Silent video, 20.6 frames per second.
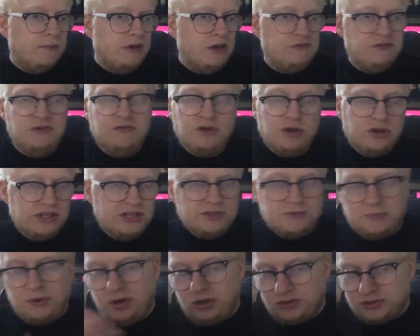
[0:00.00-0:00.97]
If you've got this
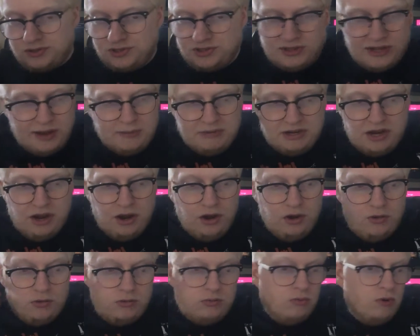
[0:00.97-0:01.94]
box, let me
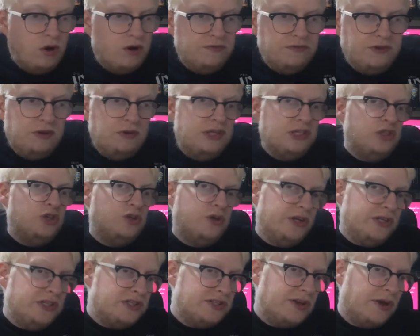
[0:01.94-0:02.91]
know. What have you
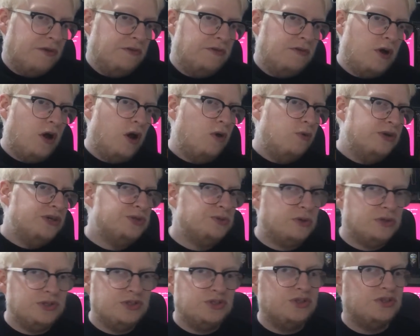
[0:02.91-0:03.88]
enjoyed so far? Which
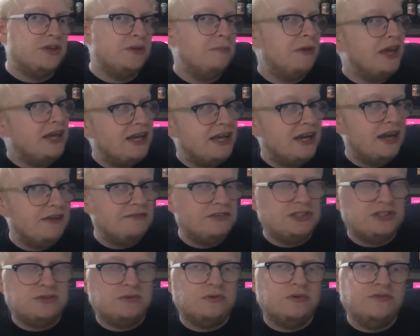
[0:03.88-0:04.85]
ones should I make an effort
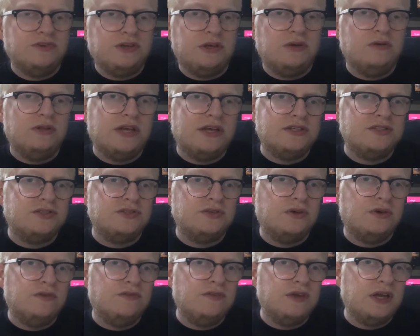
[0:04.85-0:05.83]
to review? That
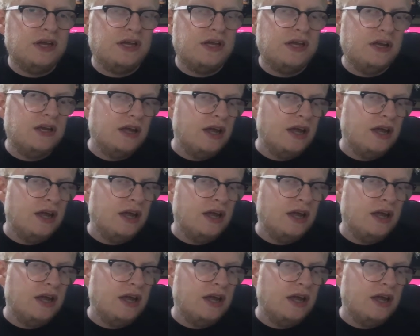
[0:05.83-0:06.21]
sort of thing.